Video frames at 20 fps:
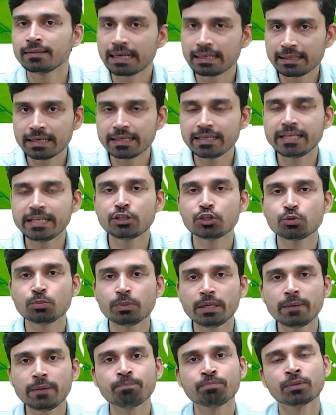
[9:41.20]
that they need to
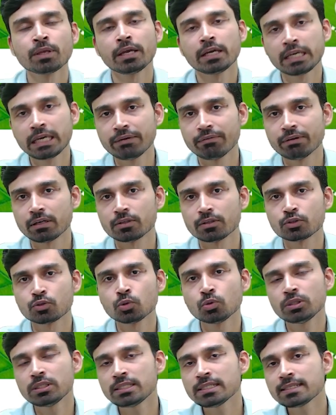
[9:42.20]
be given.
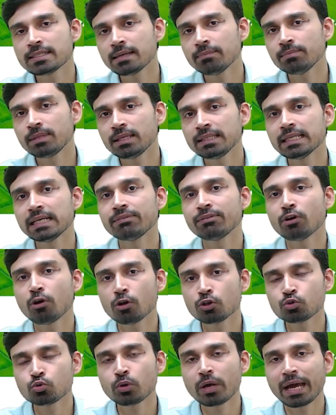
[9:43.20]
So this is something that we
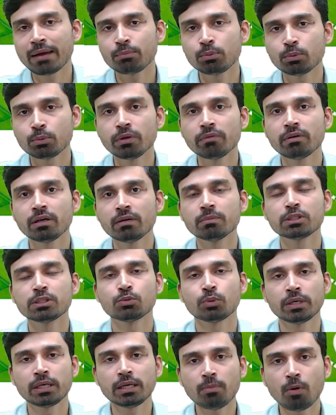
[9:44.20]
also have to be very
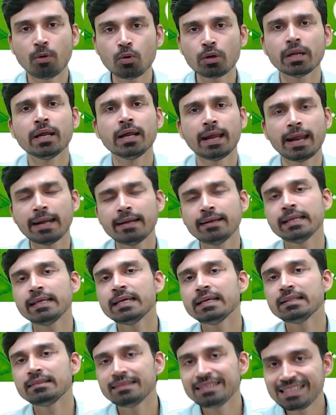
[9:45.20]
much worried about. And
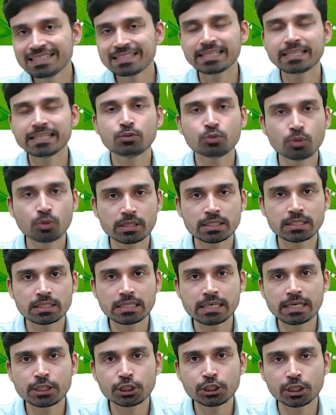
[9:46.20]
taking these into
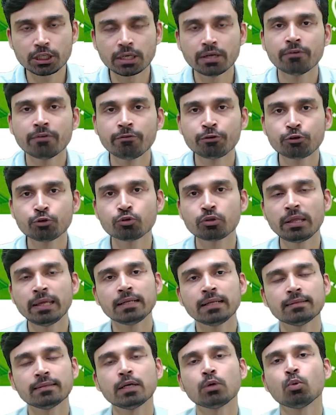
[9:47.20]
consideration, we should
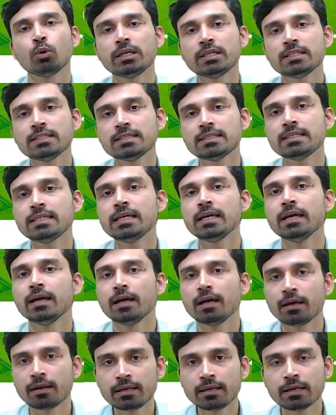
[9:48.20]
think that what is
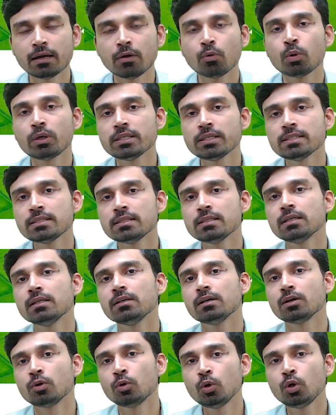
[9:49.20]

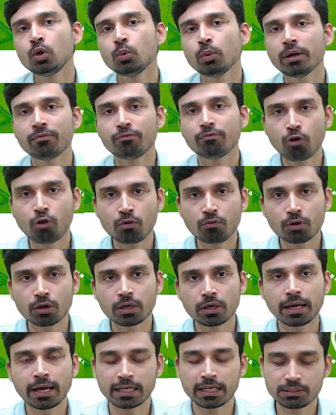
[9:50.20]
the good way
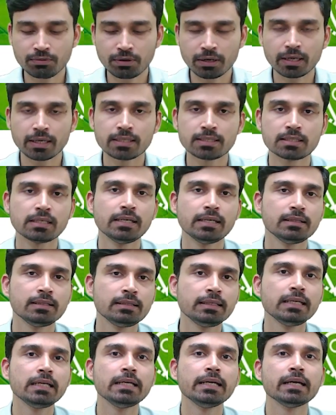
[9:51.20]
forward as far as
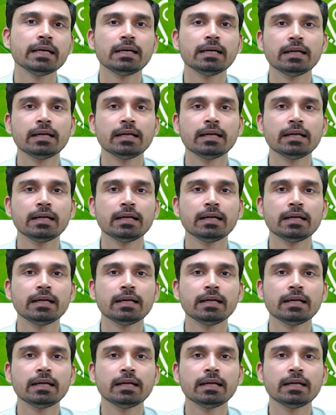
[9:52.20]
the